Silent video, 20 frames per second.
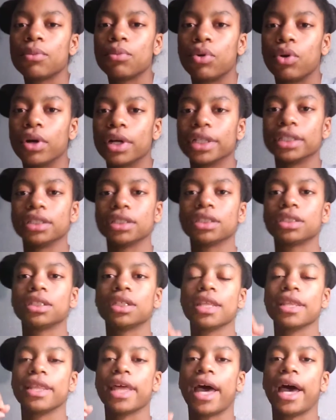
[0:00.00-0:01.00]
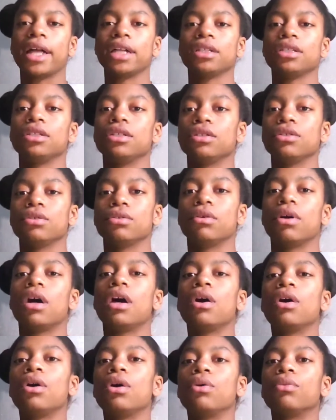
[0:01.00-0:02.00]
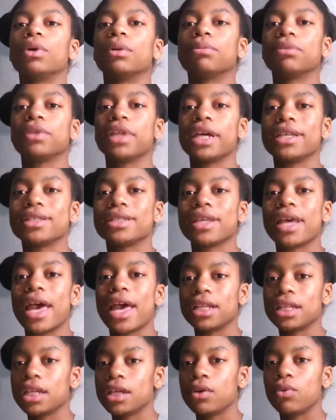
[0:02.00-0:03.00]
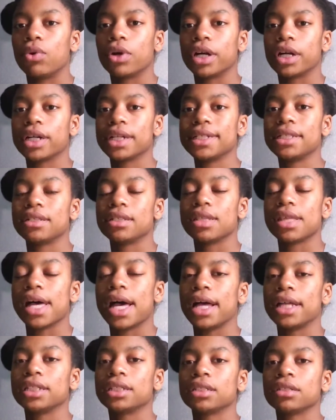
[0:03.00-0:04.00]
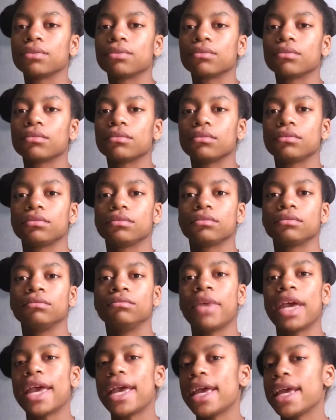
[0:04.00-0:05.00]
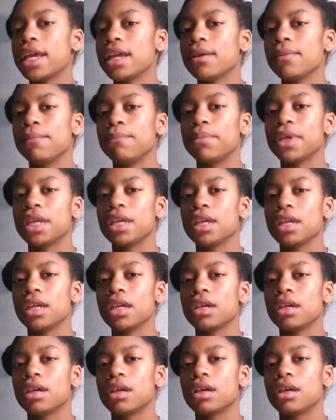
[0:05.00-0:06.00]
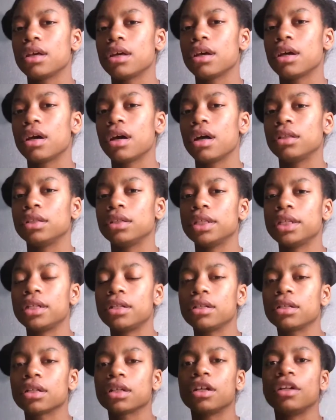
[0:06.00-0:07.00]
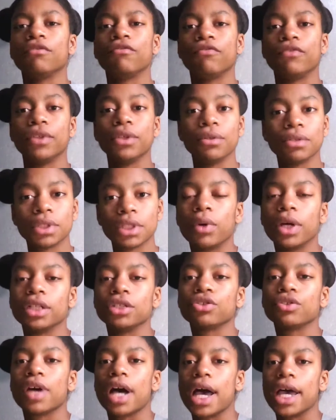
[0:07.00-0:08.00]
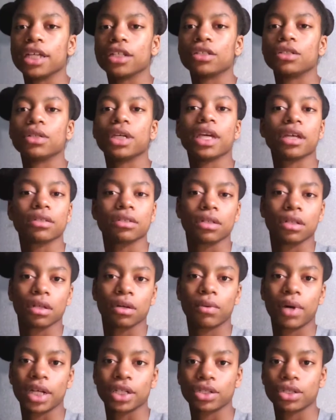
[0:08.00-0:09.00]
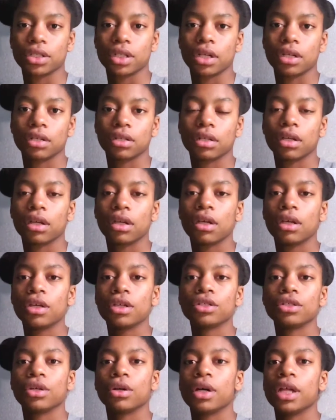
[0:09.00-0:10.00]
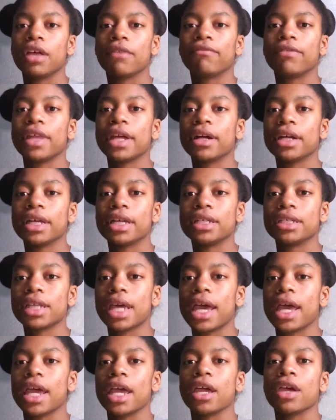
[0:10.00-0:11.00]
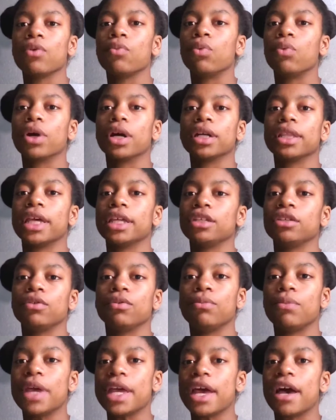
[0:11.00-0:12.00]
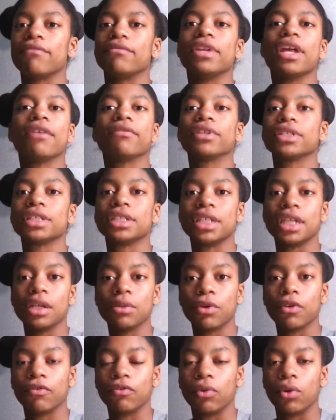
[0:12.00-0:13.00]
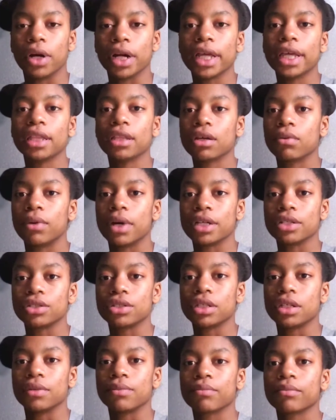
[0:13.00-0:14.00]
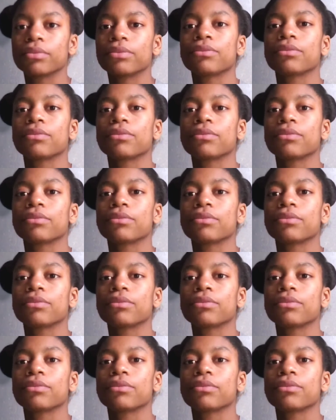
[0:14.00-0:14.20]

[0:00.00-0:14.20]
important that you replace any words that may be a little confusing trying to answer the question. So if there is a word that you may have never seen before in the question,